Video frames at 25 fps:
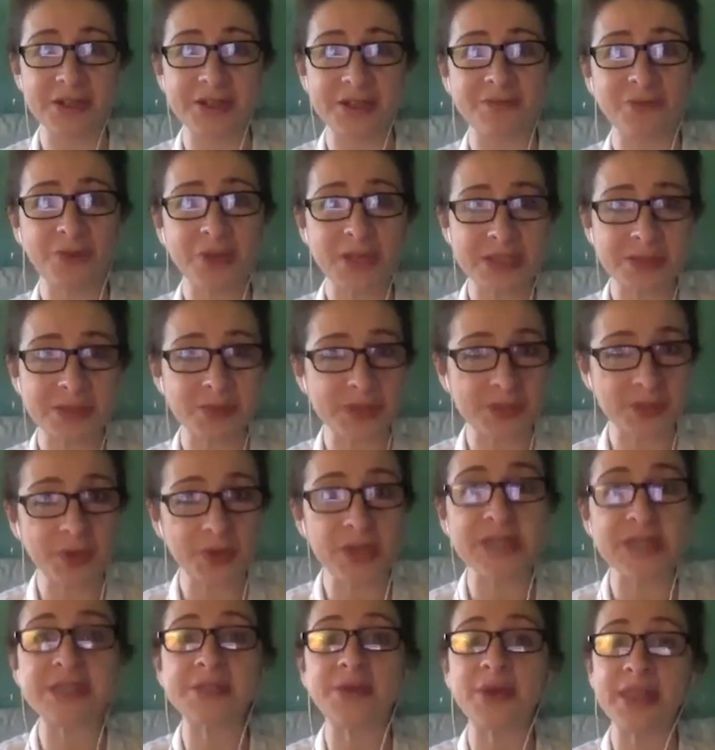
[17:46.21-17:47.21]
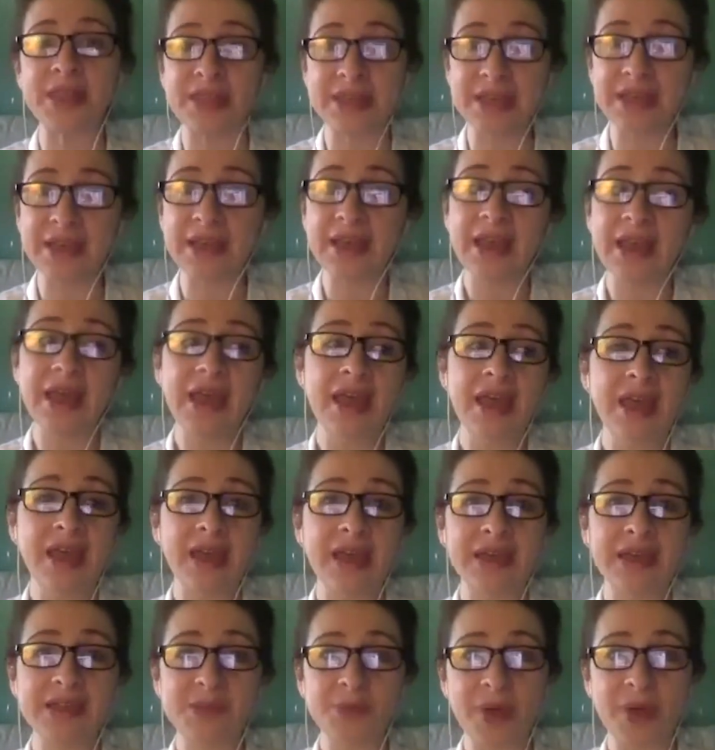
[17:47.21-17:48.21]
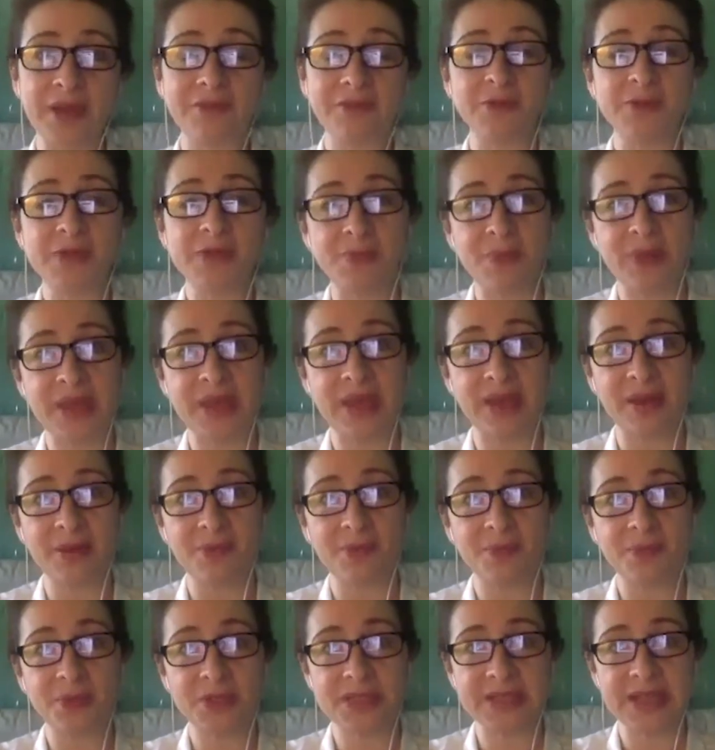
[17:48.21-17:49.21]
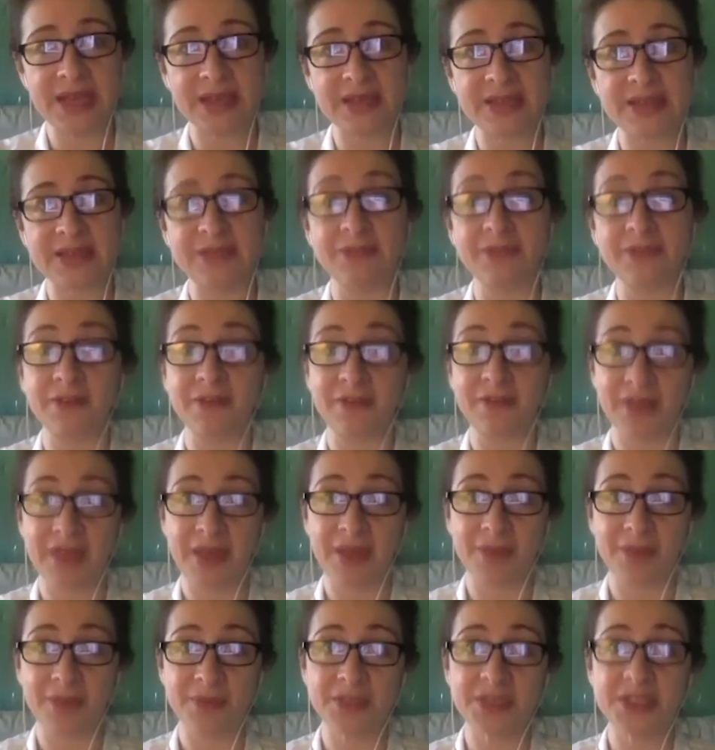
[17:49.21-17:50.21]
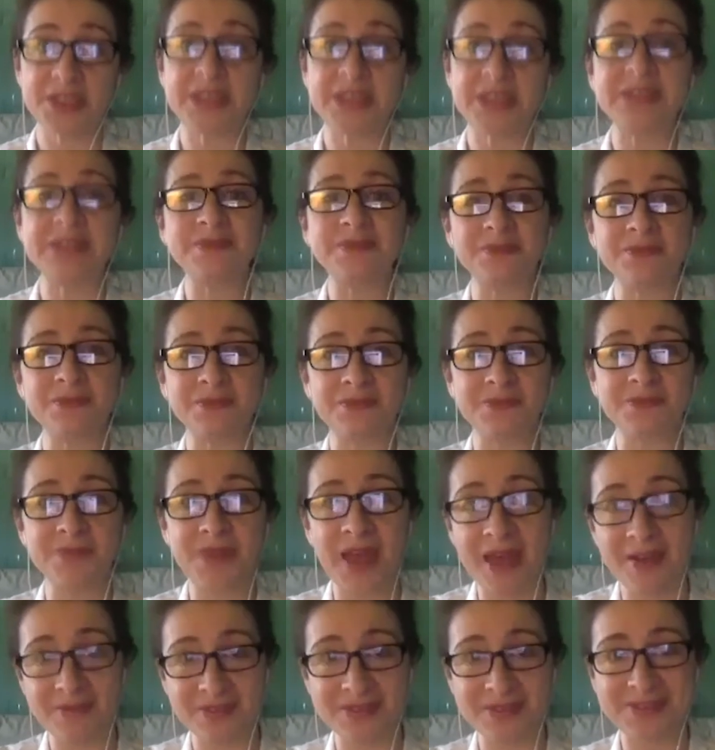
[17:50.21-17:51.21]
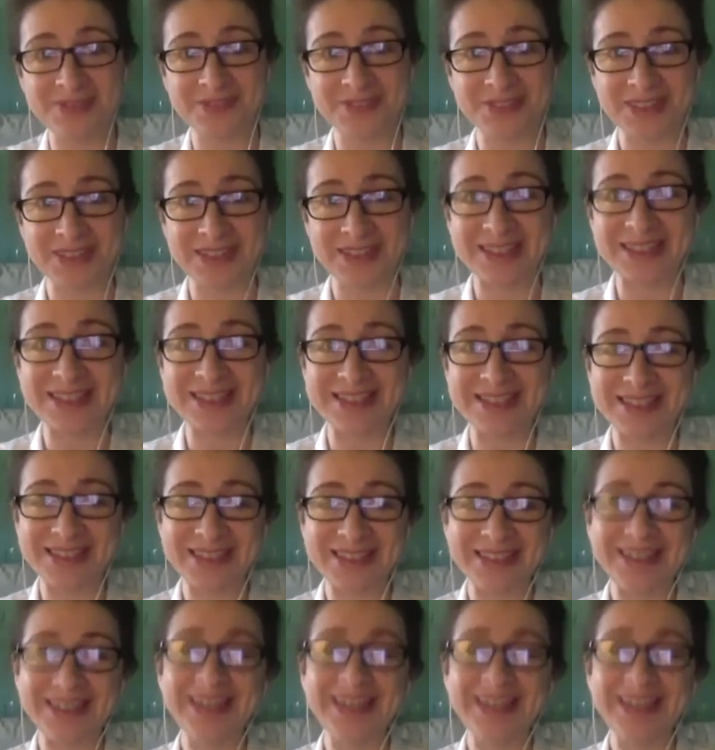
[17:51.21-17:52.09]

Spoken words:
His voice was hoarse. So I think his wife was being protective of him. She didn't have his full consent